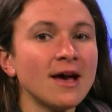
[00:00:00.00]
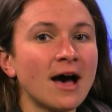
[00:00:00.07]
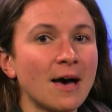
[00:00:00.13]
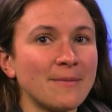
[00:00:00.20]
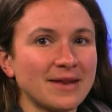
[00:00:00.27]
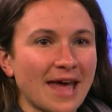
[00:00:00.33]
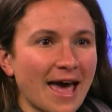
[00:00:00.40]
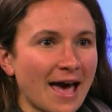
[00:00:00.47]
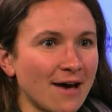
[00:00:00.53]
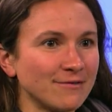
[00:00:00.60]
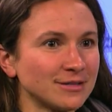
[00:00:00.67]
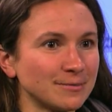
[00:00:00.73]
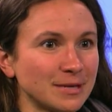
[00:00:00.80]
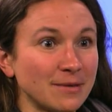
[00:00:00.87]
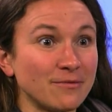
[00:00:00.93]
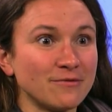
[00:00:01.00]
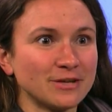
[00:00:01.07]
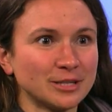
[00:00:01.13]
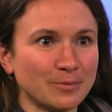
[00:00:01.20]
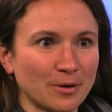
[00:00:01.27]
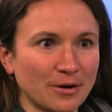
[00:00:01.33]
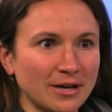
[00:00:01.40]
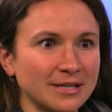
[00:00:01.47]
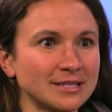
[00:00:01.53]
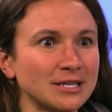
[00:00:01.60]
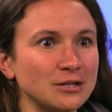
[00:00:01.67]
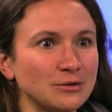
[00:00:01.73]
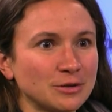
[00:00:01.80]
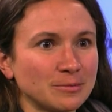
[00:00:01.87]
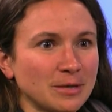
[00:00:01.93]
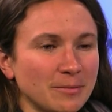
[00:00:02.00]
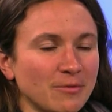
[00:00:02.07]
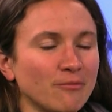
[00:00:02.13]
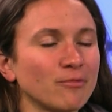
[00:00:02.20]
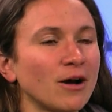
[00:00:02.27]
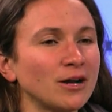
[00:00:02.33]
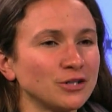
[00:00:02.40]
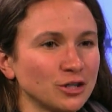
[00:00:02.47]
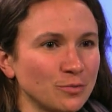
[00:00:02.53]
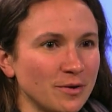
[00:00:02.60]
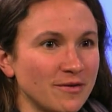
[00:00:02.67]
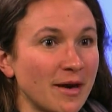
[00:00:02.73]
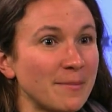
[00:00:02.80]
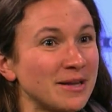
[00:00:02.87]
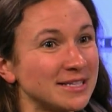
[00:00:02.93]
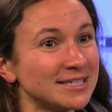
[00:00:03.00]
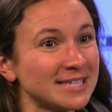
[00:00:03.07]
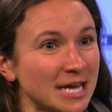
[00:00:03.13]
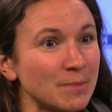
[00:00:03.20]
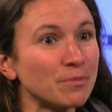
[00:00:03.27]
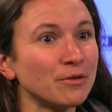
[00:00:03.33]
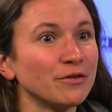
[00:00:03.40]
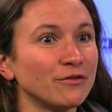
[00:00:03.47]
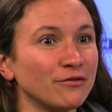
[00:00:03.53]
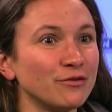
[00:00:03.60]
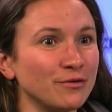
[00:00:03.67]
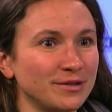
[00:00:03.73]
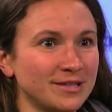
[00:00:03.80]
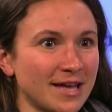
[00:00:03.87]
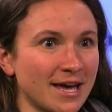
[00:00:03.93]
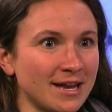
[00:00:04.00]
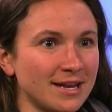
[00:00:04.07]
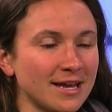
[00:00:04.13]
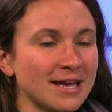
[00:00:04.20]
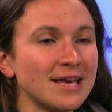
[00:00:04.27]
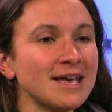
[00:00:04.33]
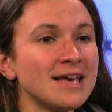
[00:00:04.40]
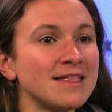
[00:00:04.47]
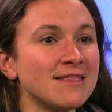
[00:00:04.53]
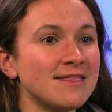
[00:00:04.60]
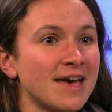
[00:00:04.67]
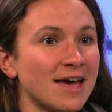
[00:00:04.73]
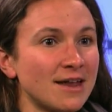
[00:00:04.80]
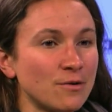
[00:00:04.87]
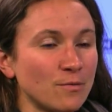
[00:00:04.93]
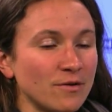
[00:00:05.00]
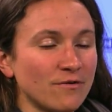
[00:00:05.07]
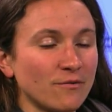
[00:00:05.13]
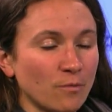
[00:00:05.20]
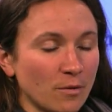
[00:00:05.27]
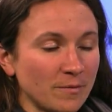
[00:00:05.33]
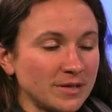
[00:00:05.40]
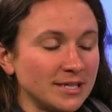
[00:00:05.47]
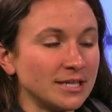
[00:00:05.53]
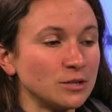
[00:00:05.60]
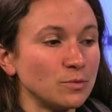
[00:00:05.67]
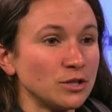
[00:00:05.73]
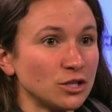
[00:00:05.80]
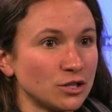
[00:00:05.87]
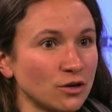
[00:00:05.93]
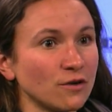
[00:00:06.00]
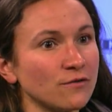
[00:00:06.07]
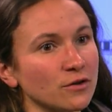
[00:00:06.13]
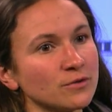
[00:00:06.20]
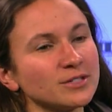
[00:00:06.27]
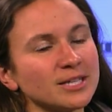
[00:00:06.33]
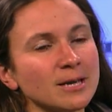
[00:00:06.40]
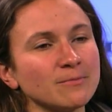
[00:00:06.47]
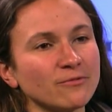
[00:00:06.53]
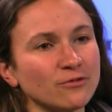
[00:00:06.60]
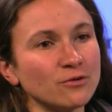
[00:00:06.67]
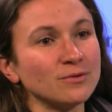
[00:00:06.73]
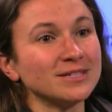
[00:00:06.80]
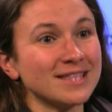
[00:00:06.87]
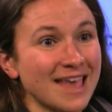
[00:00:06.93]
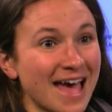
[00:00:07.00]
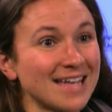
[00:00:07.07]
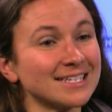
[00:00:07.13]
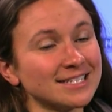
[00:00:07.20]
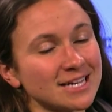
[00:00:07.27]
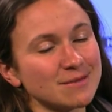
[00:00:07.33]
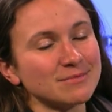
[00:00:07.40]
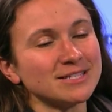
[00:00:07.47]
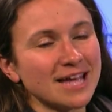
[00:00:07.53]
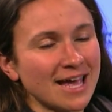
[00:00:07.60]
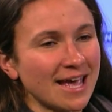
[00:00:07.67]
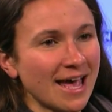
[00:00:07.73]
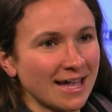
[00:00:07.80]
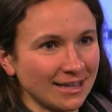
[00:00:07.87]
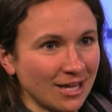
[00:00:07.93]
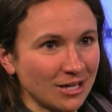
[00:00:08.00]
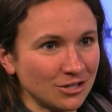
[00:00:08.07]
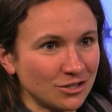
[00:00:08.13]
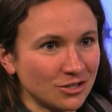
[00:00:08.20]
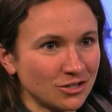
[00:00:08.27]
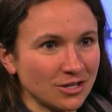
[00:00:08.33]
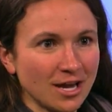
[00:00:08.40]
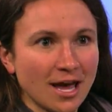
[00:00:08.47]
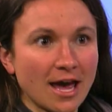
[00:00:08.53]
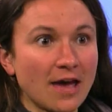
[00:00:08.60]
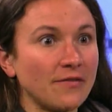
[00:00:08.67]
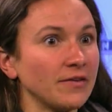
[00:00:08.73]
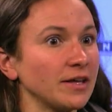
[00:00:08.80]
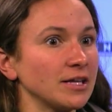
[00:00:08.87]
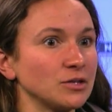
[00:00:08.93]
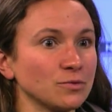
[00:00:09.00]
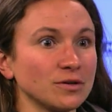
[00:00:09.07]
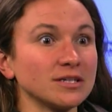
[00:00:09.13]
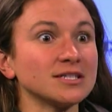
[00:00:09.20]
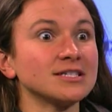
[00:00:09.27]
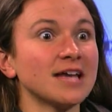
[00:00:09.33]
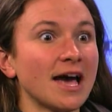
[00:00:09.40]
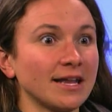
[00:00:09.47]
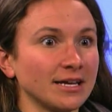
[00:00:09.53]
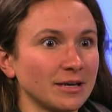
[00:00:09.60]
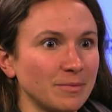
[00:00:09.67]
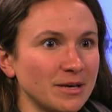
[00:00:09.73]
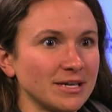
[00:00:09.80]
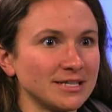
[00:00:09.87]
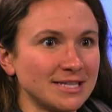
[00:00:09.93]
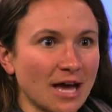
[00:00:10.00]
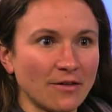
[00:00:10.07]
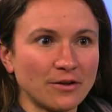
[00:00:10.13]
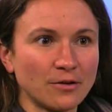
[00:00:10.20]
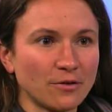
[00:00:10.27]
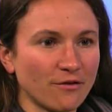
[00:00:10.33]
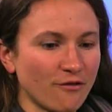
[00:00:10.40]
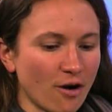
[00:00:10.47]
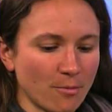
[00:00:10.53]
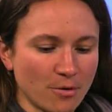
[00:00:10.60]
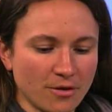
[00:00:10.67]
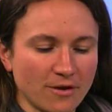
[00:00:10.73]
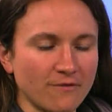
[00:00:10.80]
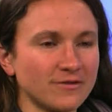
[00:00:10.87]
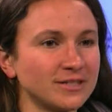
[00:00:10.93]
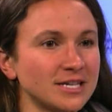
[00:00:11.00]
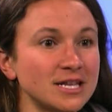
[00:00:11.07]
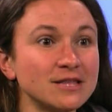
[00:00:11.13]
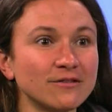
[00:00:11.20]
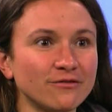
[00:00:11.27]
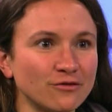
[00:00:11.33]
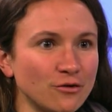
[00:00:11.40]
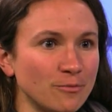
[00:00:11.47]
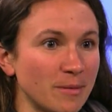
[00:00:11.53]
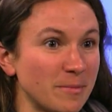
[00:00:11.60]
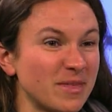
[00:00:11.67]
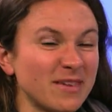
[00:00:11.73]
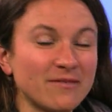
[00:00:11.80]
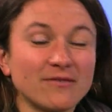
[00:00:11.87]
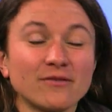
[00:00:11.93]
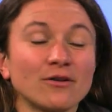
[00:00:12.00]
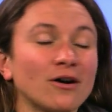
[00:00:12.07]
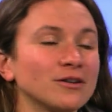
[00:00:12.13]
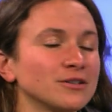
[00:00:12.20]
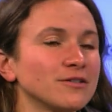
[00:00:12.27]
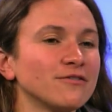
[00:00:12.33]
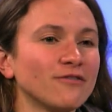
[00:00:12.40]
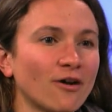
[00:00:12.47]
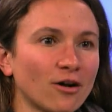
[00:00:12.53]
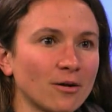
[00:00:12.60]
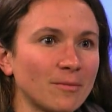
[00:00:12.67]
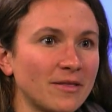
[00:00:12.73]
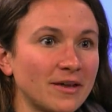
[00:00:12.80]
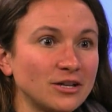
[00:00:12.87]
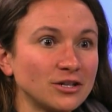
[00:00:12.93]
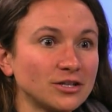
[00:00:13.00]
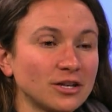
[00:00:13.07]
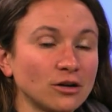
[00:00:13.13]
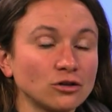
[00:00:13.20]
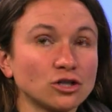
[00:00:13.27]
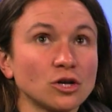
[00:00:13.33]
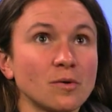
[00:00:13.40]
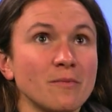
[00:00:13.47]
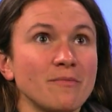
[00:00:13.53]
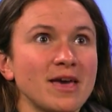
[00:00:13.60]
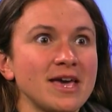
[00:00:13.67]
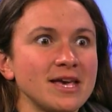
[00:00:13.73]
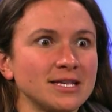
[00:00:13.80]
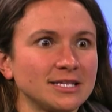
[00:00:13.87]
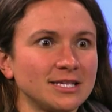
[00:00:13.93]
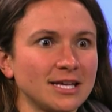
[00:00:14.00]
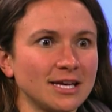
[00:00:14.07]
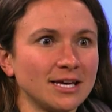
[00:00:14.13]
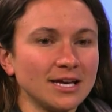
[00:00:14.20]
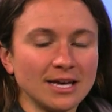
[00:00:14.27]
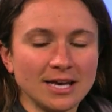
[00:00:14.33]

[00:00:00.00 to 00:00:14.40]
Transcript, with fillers: um, and have some type of experience and do some type of project with them and sample the foods then. Then we've, what we did is we served those same foods that same day at lunch. And the kids were ecstatic because now they know the farmer, they've seen the food, maybe they've even gone to the farm and they just are so amazed that